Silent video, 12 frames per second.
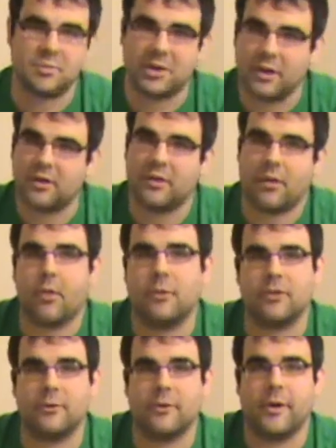because they're
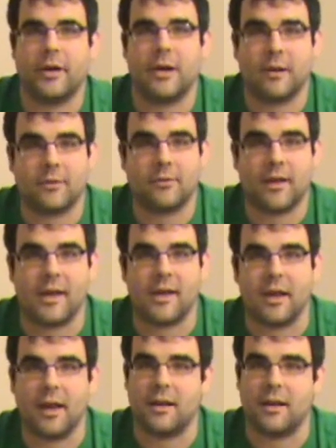always fun and exciting,